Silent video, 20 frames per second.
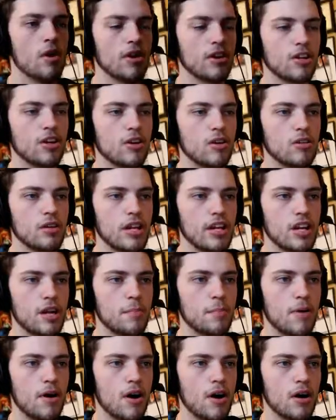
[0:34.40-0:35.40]
We are currently in
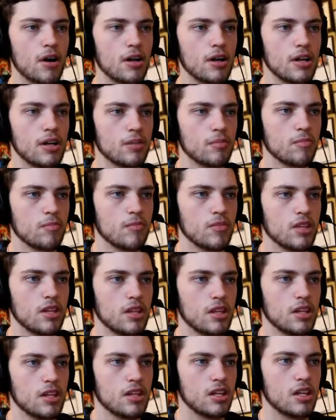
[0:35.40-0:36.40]
a bar
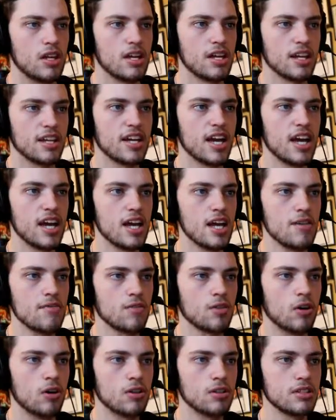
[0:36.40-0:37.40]
in a
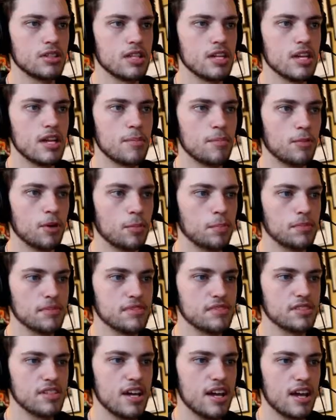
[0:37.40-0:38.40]
cave called the Purple
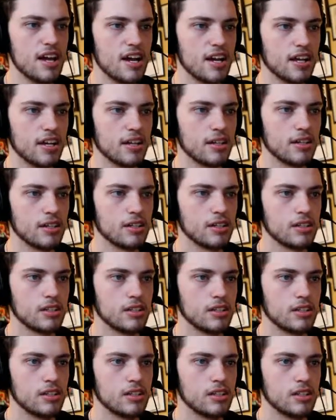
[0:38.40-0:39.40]
Skag,
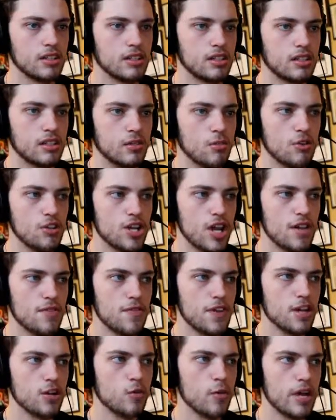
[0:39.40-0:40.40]
which I
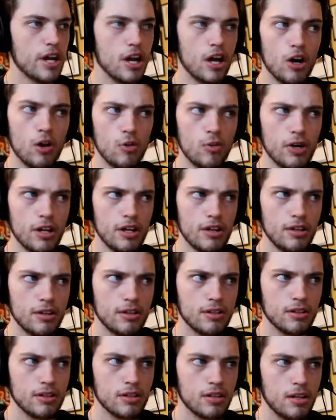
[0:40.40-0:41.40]
think we
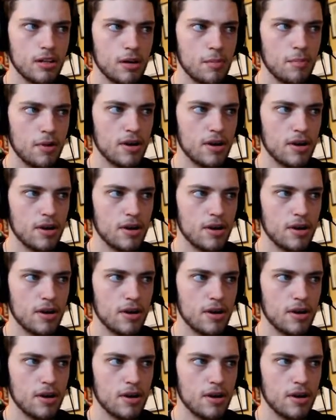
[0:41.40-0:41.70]
own.